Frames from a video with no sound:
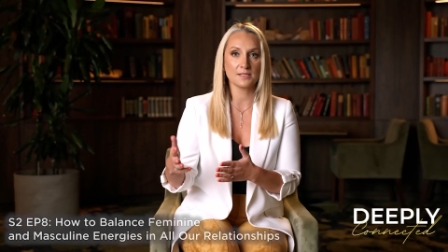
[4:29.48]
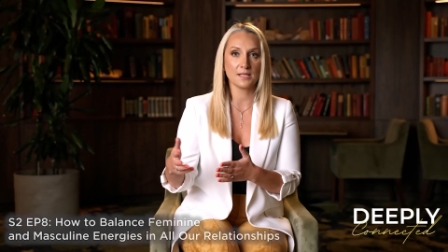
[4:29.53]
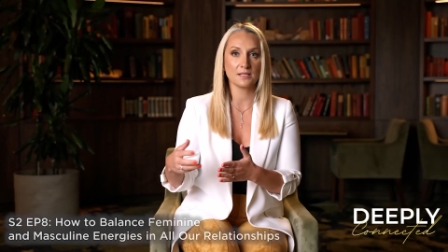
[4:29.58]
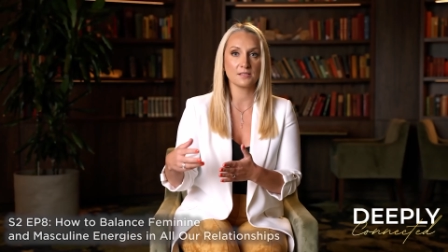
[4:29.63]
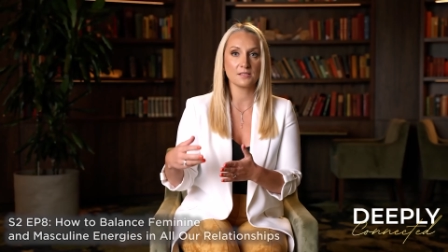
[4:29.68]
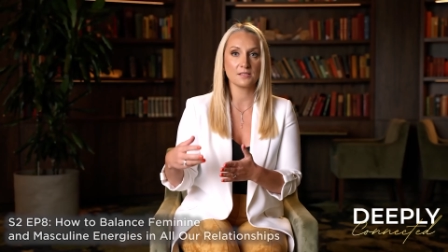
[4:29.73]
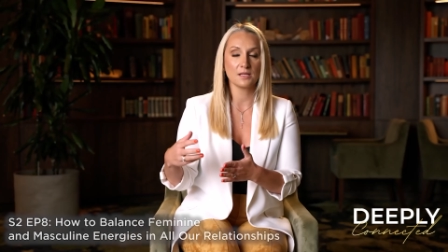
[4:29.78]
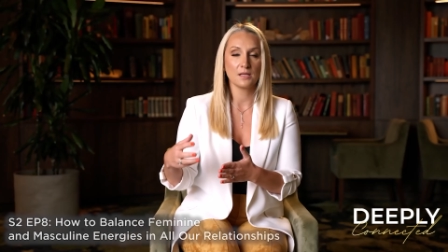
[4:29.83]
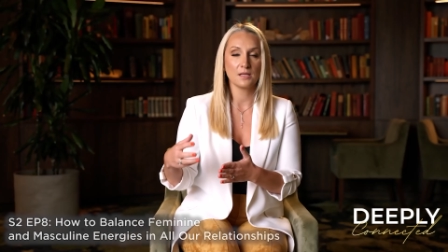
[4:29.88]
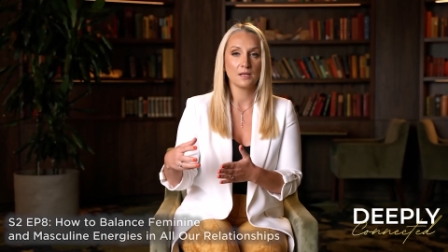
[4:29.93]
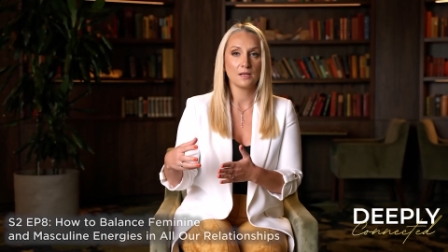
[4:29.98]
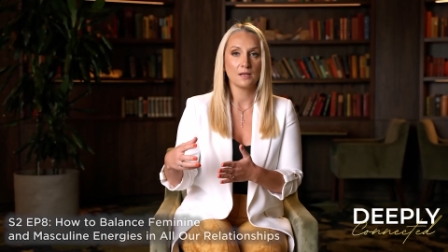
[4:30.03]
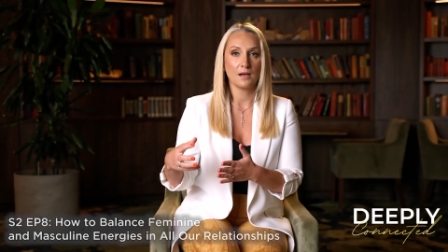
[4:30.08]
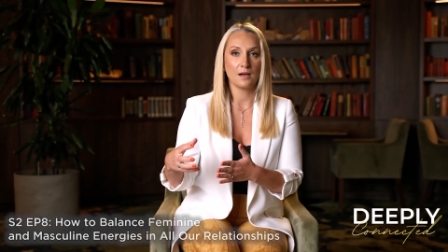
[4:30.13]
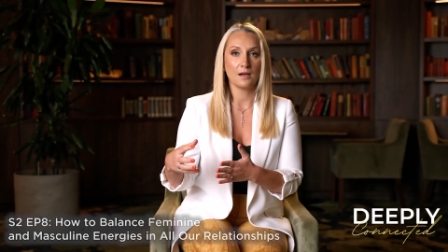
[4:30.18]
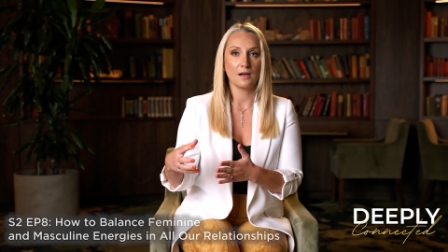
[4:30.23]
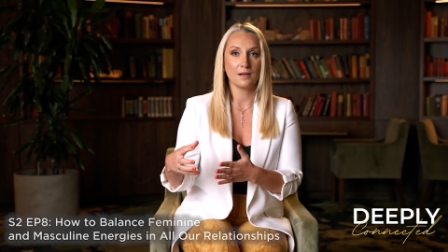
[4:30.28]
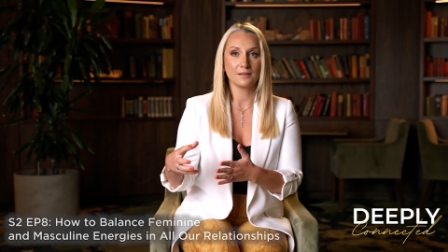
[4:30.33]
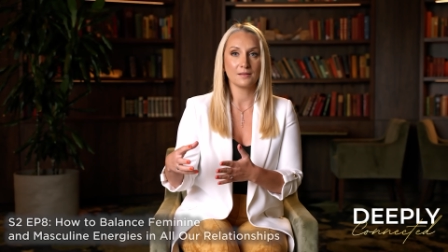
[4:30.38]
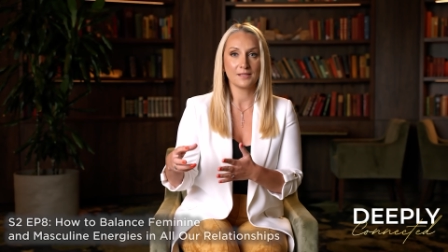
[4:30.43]
that
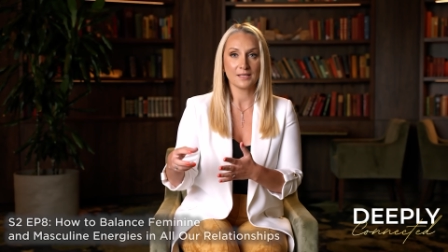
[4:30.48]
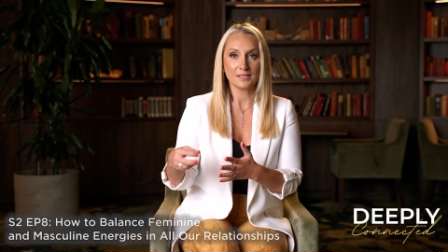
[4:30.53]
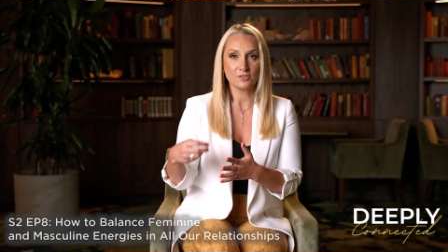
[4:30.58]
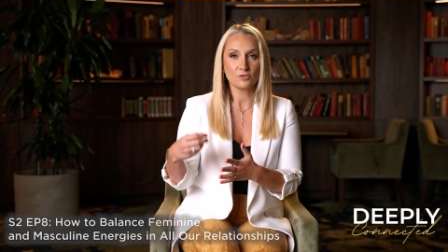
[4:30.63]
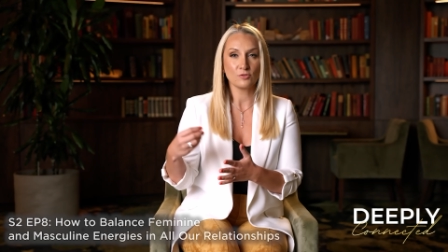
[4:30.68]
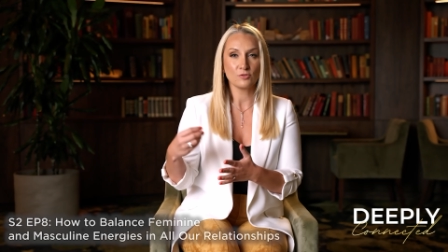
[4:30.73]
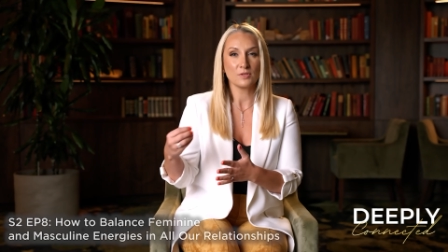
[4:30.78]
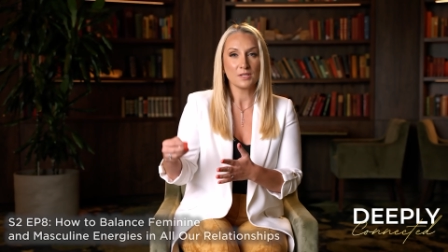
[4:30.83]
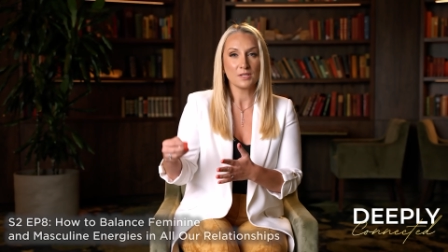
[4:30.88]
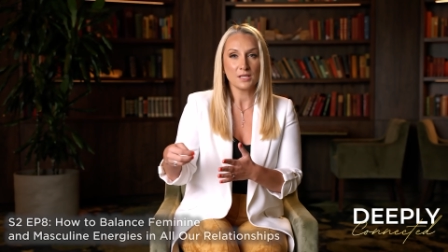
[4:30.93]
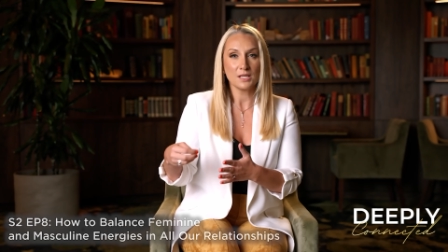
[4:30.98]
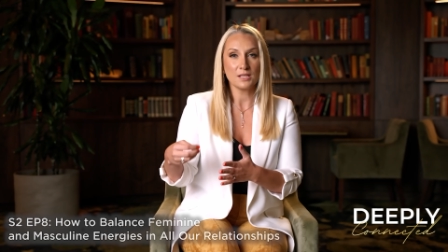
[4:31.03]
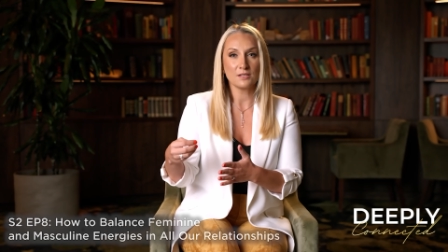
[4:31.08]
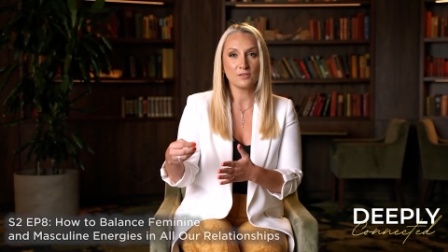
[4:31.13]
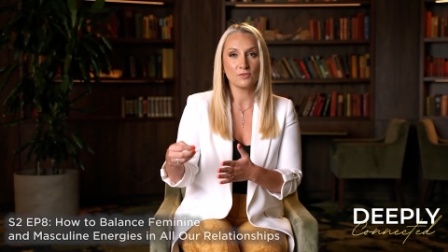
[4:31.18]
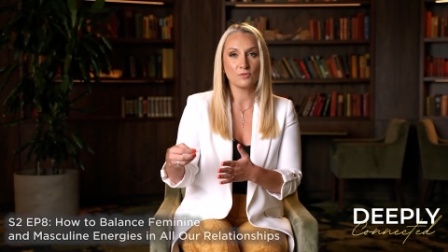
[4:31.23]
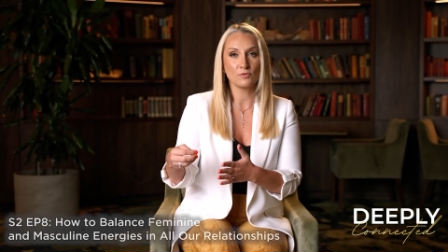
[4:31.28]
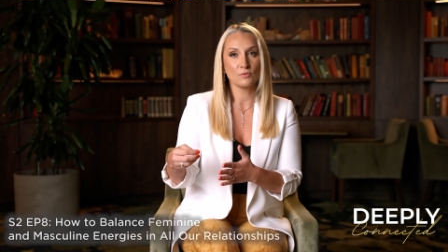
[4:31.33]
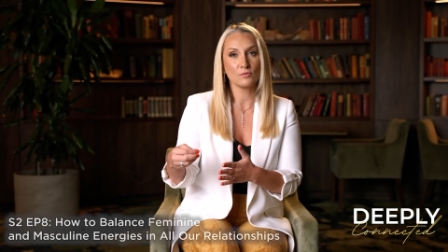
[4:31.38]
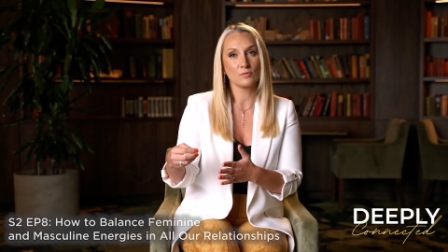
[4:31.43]
you need
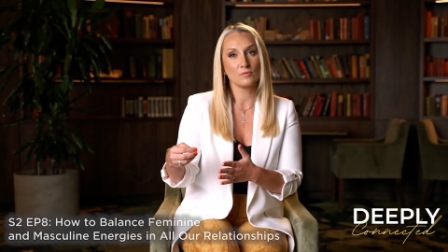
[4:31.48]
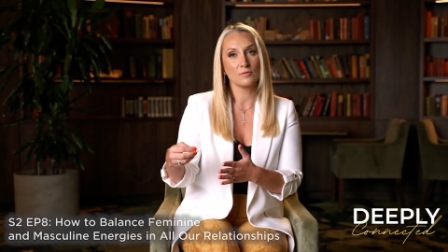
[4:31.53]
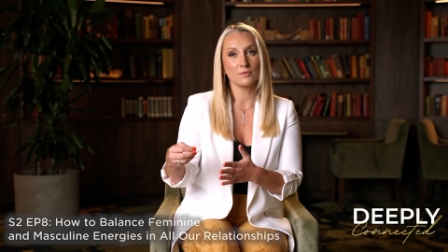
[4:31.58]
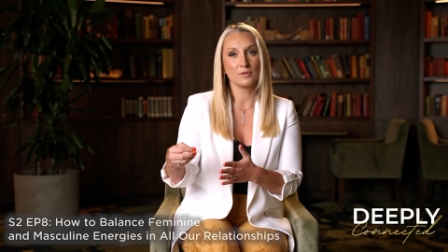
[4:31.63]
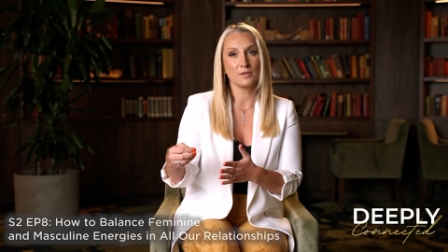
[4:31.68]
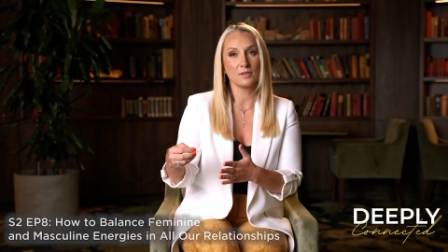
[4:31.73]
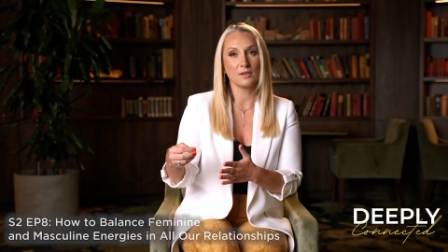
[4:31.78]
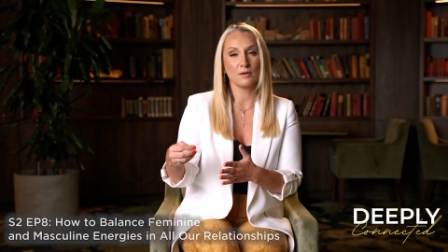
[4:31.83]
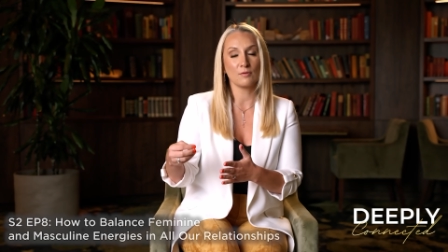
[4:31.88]
to,